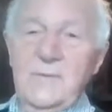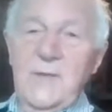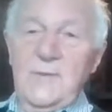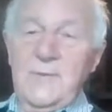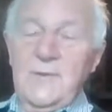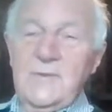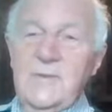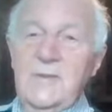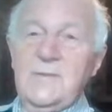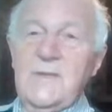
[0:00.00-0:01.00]
Don
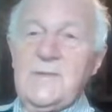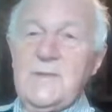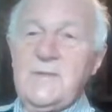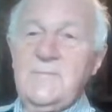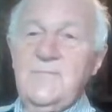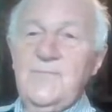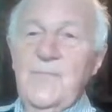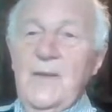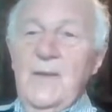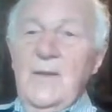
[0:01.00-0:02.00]
at Sussex.
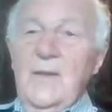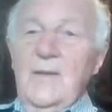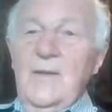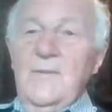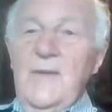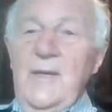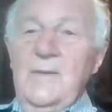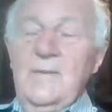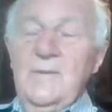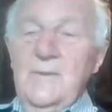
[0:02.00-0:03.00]

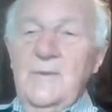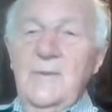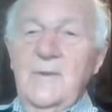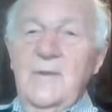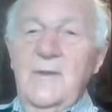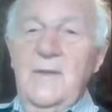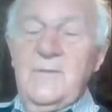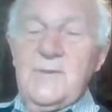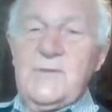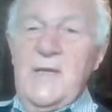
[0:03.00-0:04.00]
Then
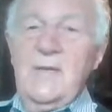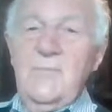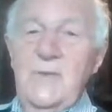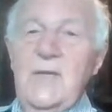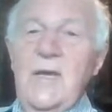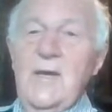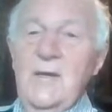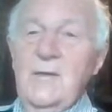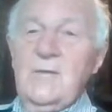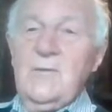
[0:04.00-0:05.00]
in the same
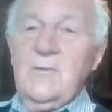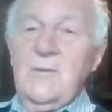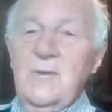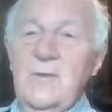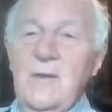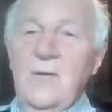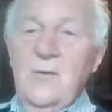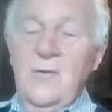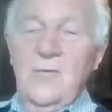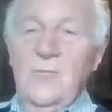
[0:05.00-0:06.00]
year,
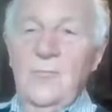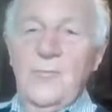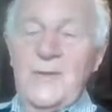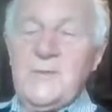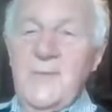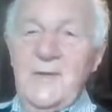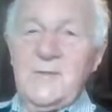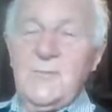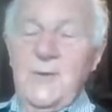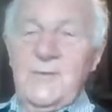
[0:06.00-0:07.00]
or plus or
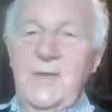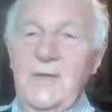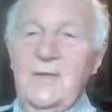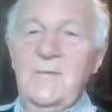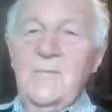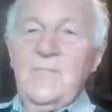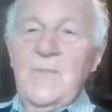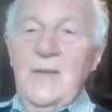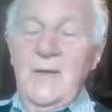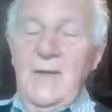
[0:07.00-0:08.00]
minus 1 year,
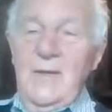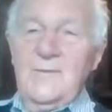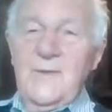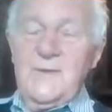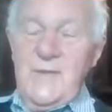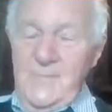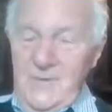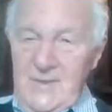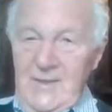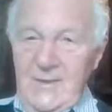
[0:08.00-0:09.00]
there's
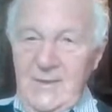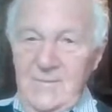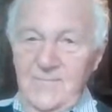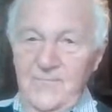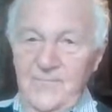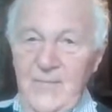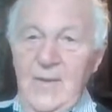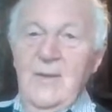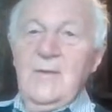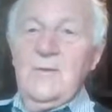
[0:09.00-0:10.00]
Emma Tucker,
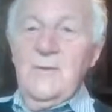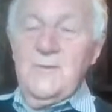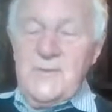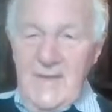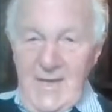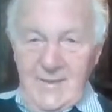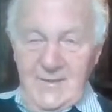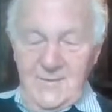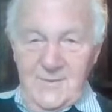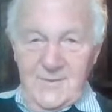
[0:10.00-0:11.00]
Lucy
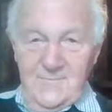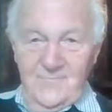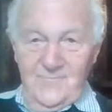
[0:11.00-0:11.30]
Atkins,